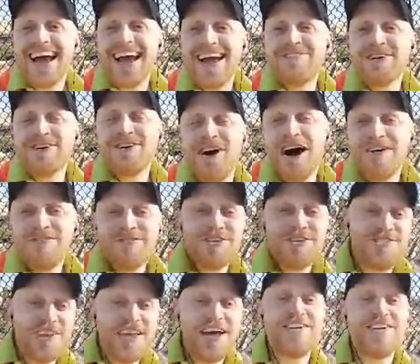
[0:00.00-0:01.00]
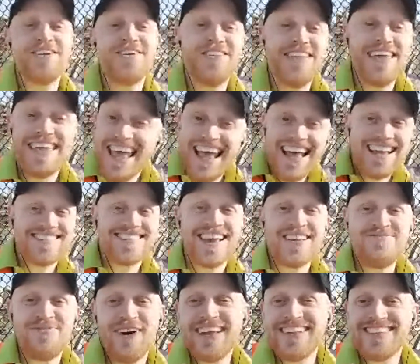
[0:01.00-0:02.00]
I, would love to tell you that yes,
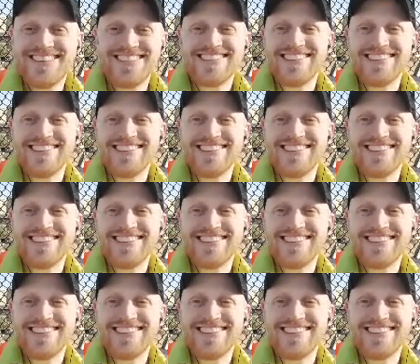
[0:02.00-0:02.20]
I play